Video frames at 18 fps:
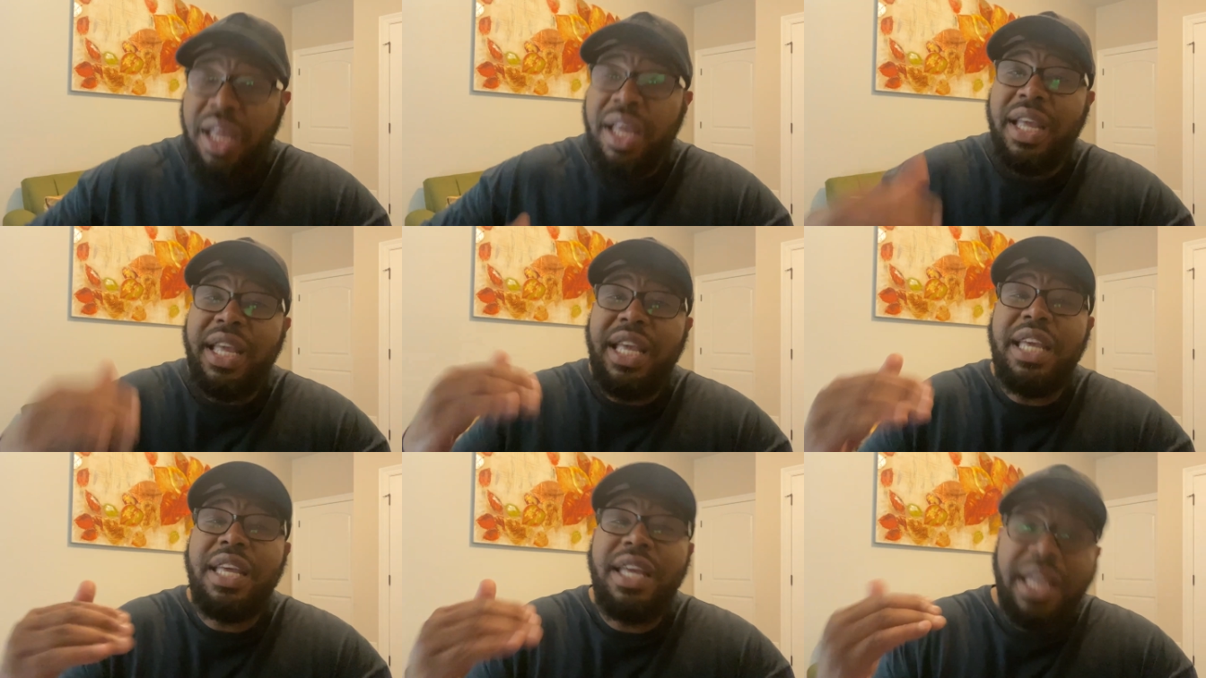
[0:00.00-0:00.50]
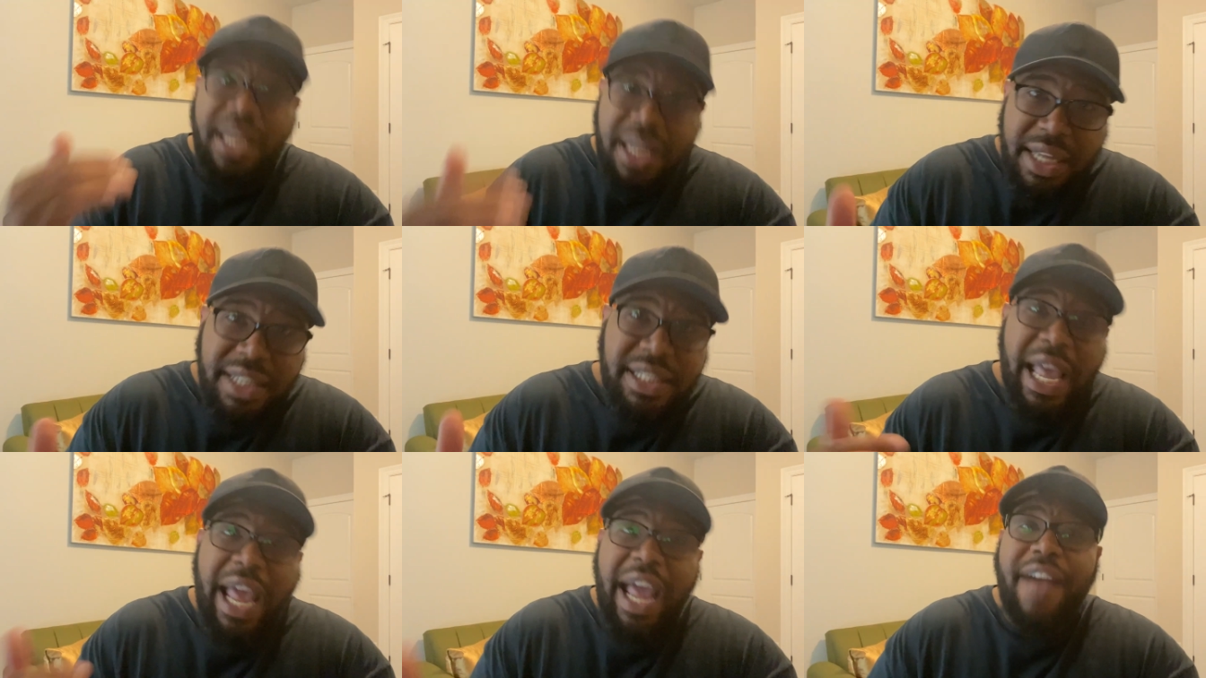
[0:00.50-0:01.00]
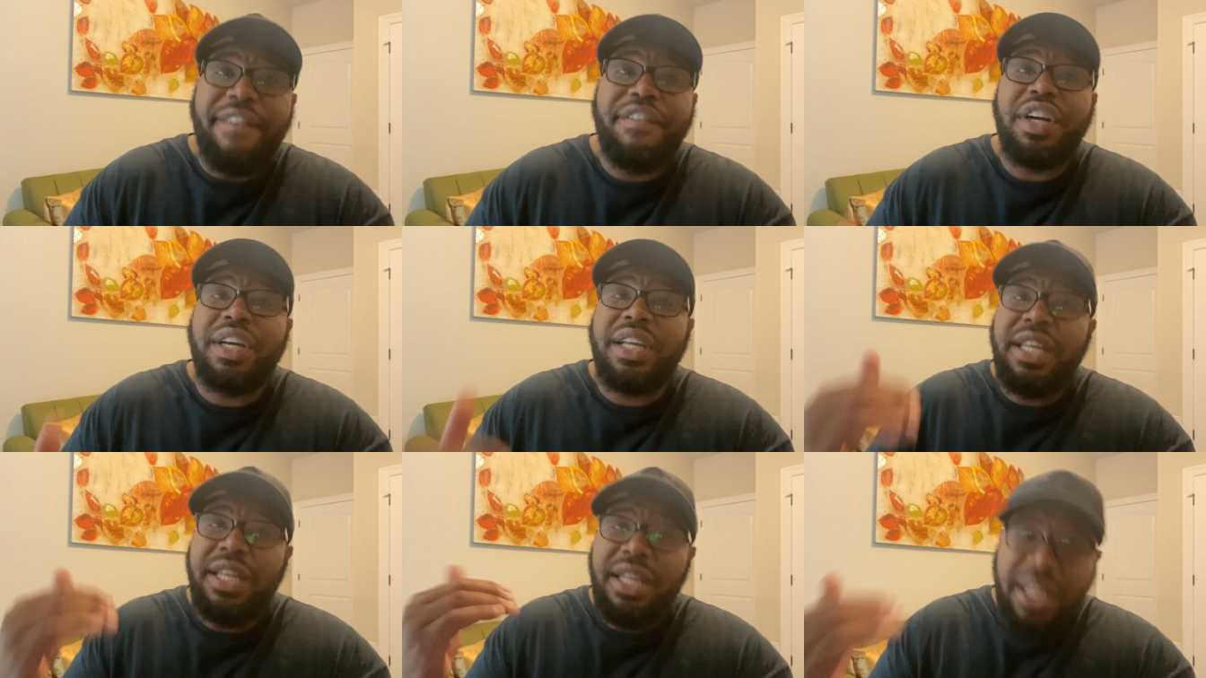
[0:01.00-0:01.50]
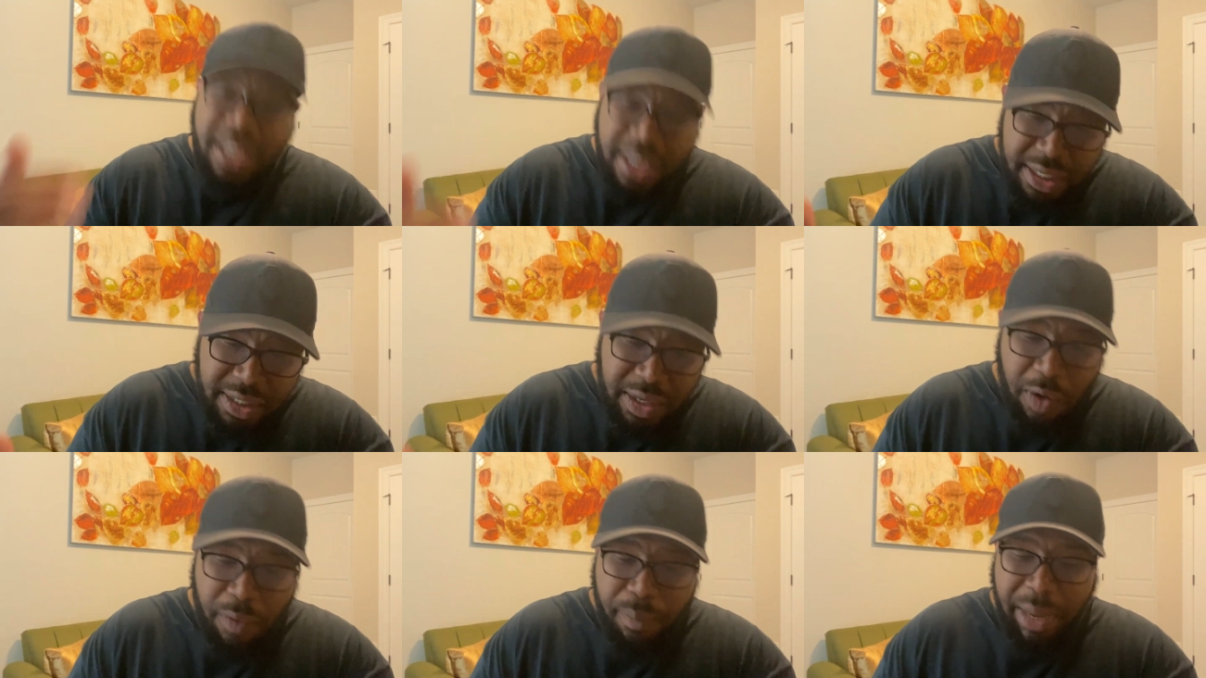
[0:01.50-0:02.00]
He is Alpha. He
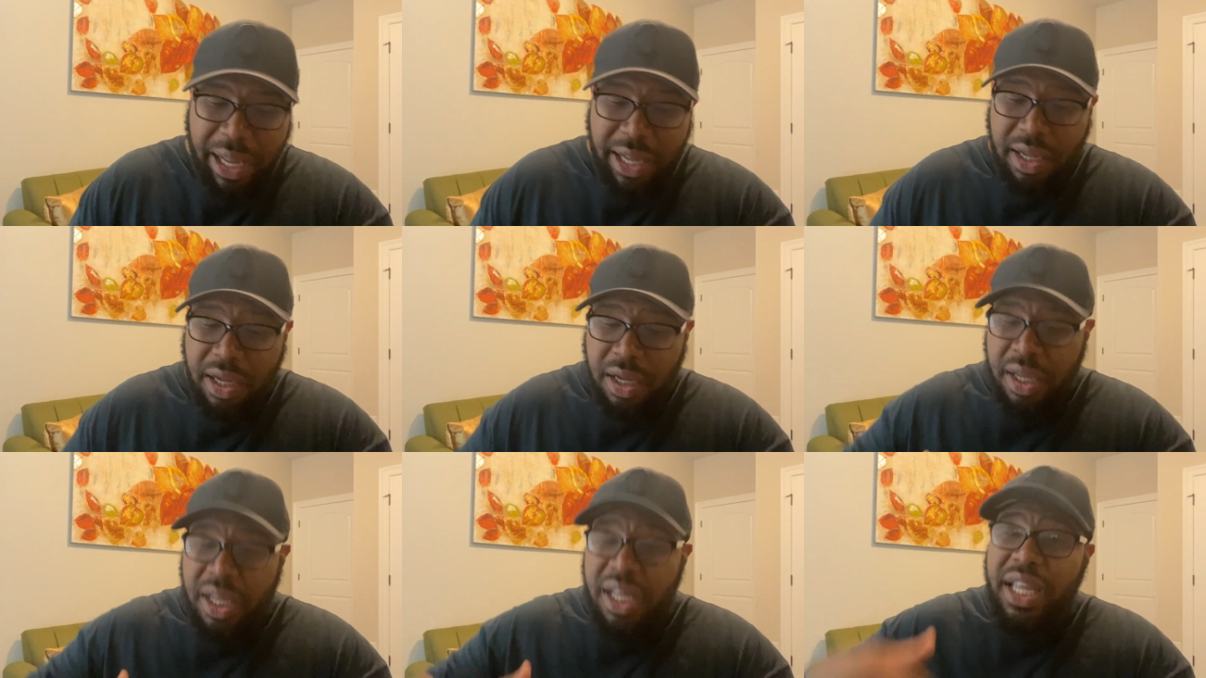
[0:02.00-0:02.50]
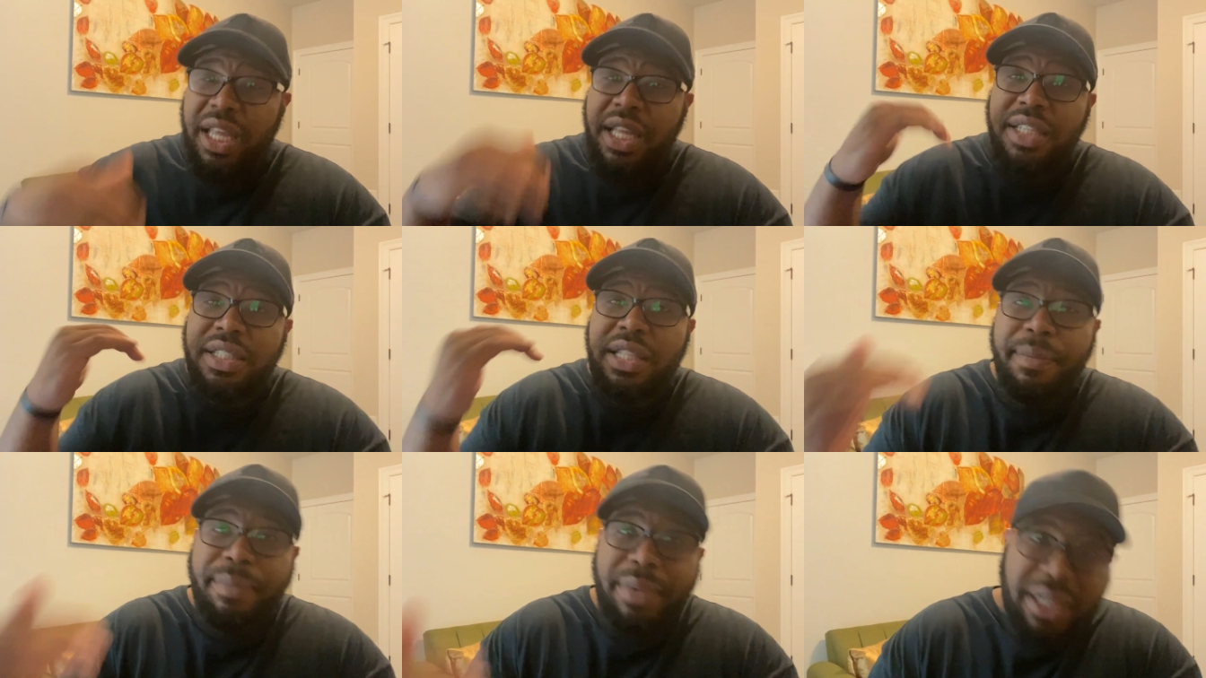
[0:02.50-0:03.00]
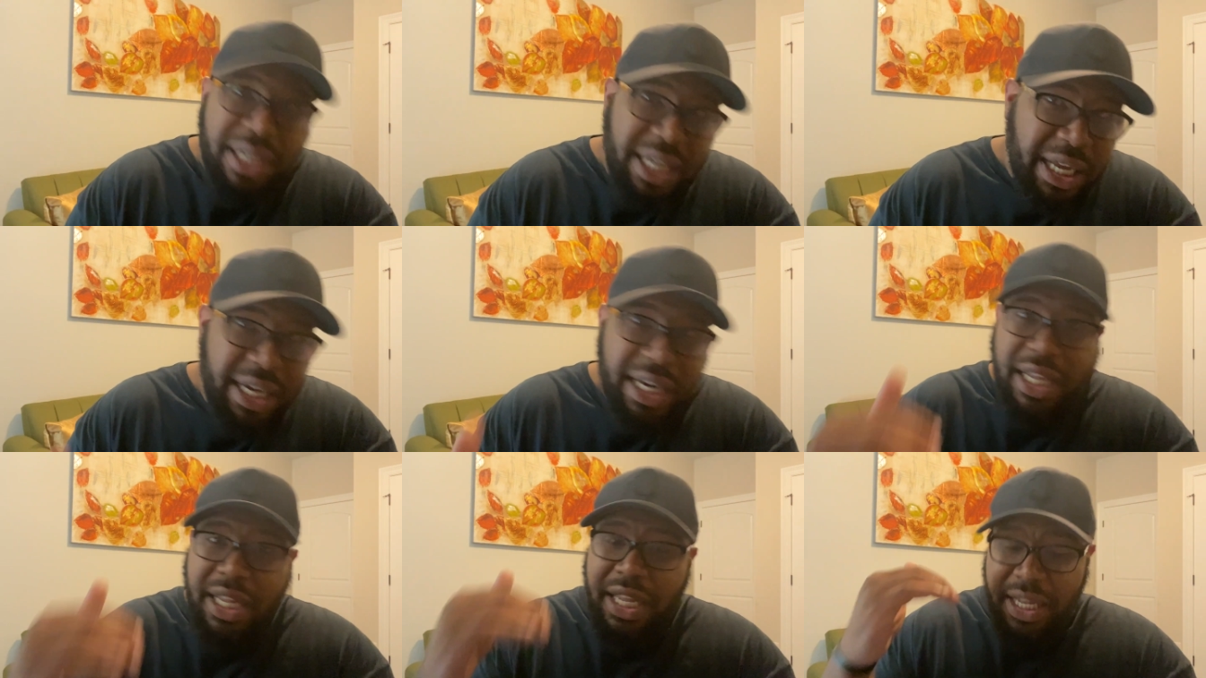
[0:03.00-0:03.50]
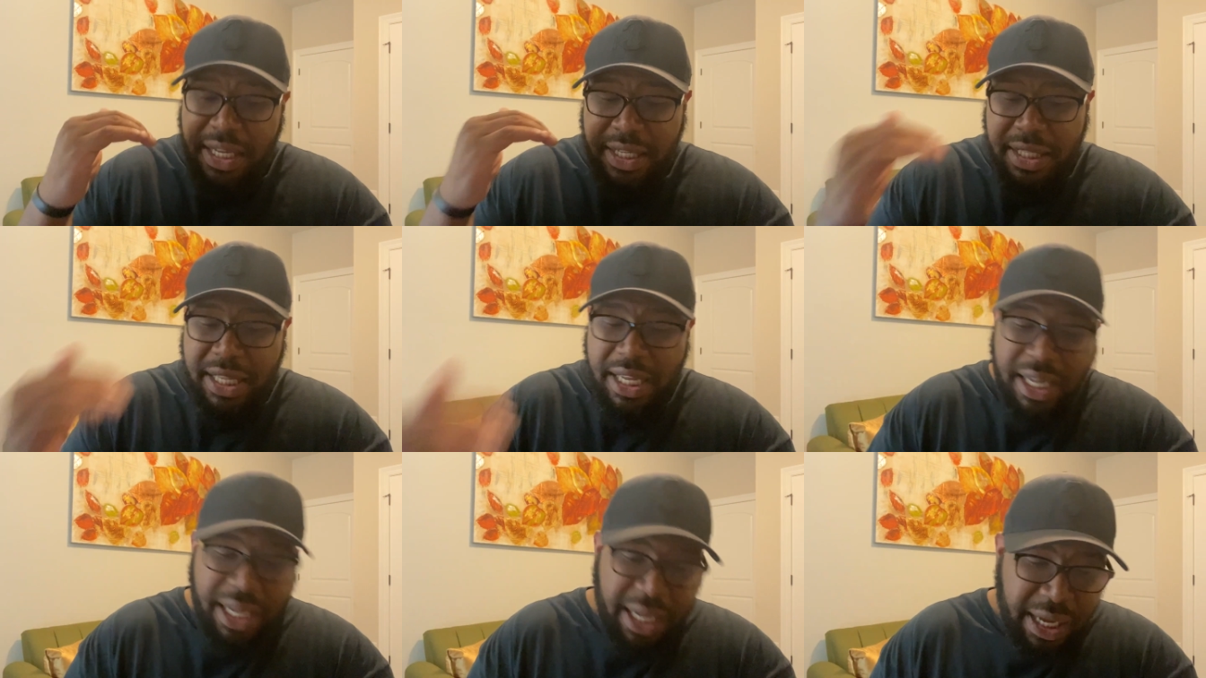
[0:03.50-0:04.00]
is Omega. He's the beginning. He's
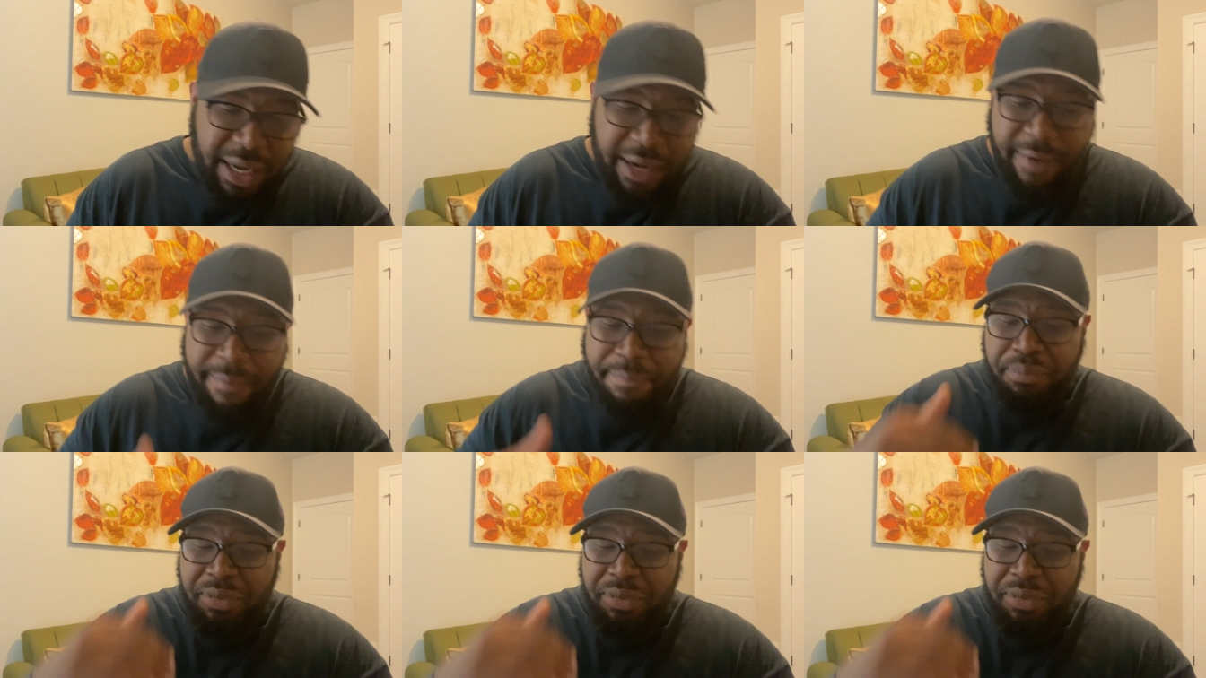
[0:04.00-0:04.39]
the end.